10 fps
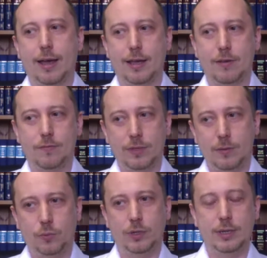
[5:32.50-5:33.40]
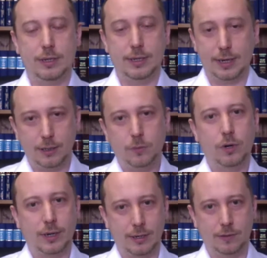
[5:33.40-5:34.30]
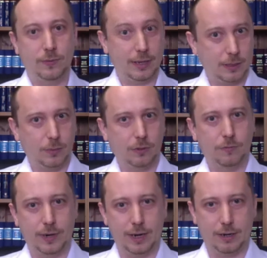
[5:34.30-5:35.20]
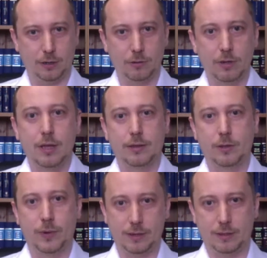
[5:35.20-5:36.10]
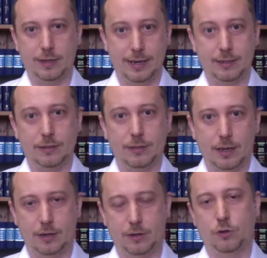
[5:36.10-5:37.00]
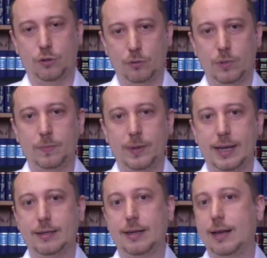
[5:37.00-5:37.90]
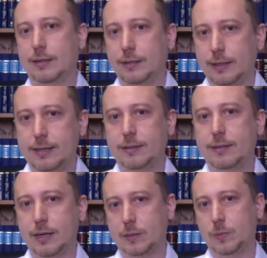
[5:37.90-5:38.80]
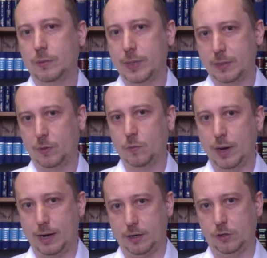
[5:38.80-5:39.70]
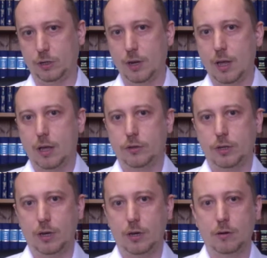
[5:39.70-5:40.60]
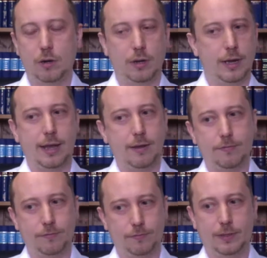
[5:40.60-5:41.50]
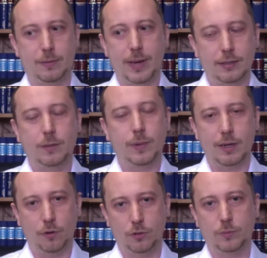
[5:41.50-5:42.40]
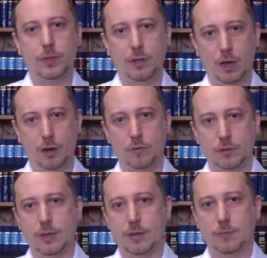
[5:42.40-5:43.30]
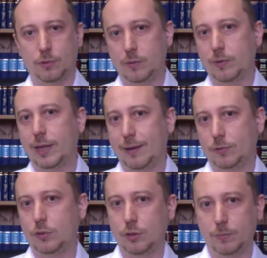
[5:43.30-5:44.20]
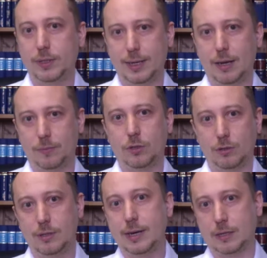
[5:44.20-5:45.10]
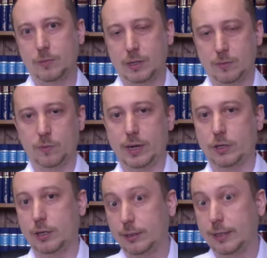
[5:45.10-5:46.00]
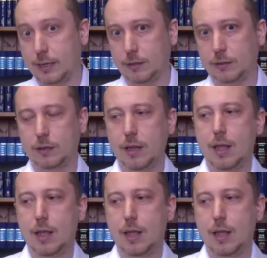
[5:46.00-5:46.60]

if the employee does work under flexible furlough, the work that is done should be paid at least the national minimum wage. So if the basic pay falls below, the employer will have to top it up to the national minimum wage at least.